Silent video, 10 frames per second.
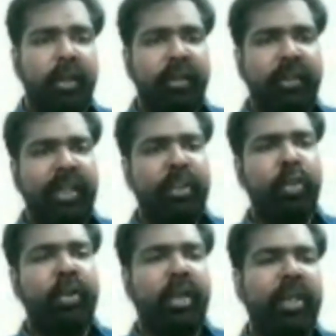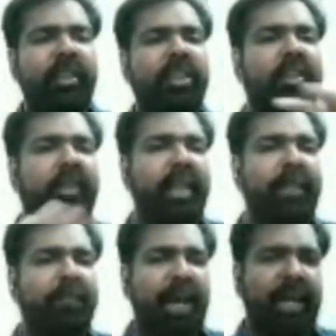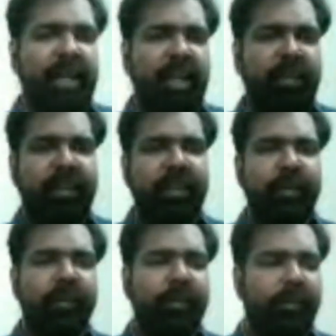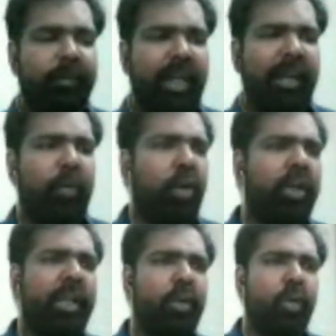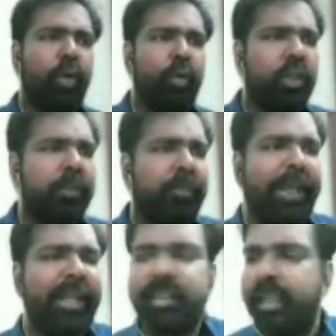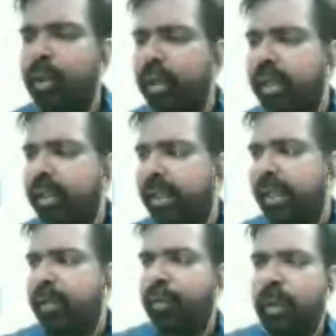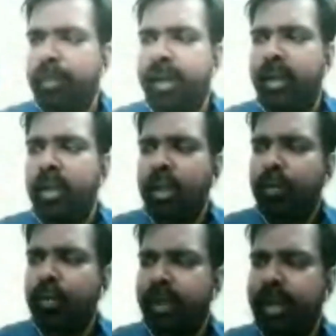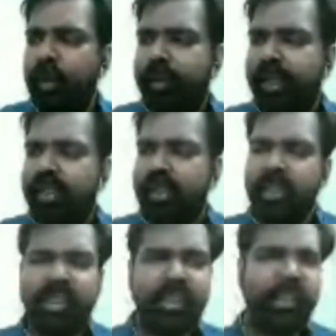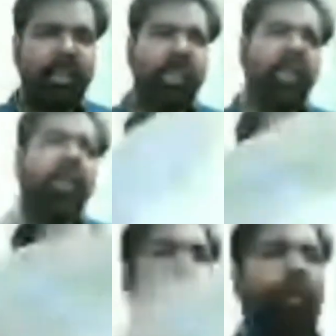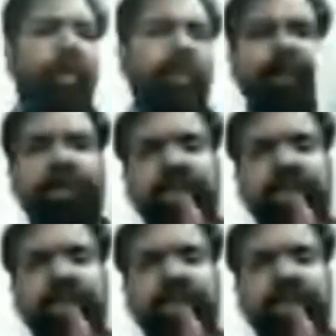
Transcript: that should consist three paragraphs. I've already told you the space that you can take for a para for an annotation is if this